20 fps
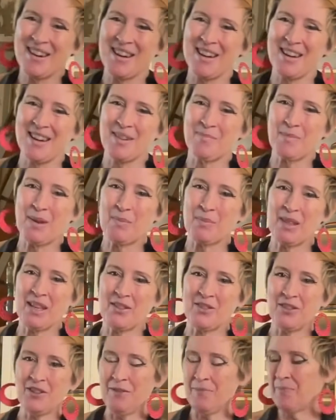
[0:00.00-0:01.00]
on my
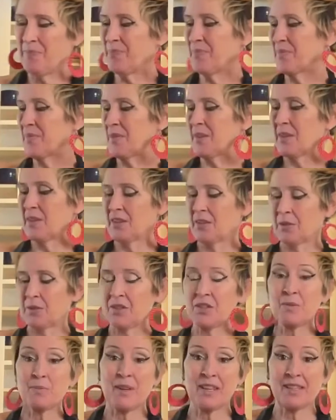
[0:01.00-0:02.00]
blender, so it
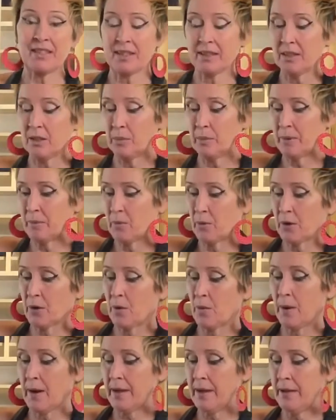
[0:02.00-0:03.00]
just makes it a little bit more
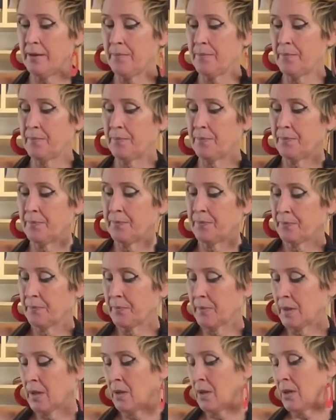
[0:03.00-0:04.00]
quiet.
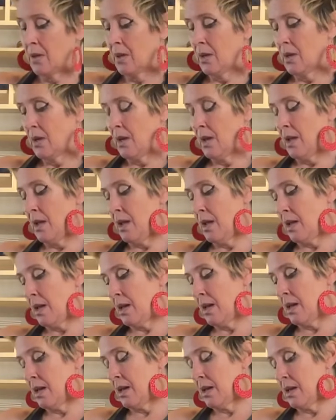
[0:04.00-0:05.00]

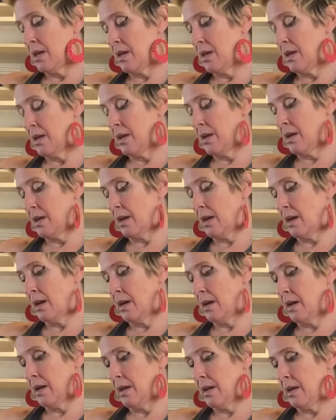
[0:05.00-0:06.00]
And
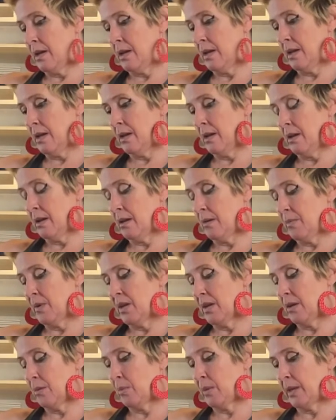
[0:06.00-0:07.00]
I am
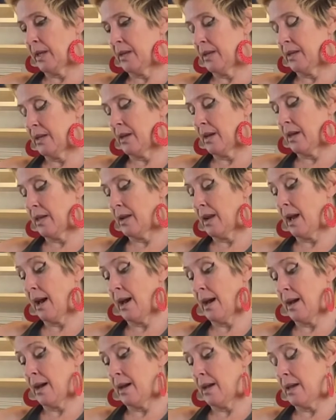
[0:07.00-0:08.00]
gonna blend it on
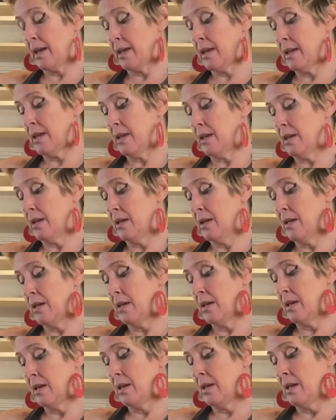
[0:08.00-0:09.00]
high
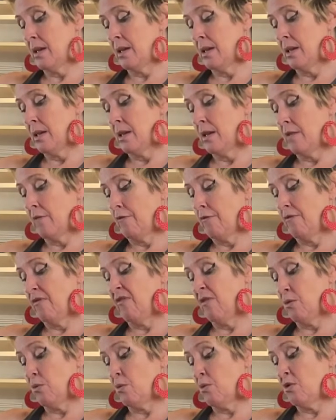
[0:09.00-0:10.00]

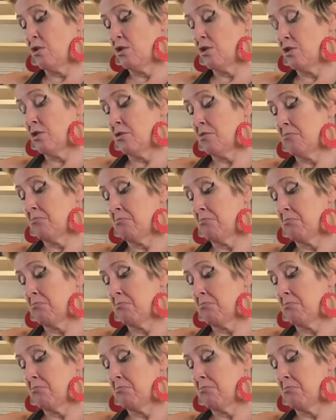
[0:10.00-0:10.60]
for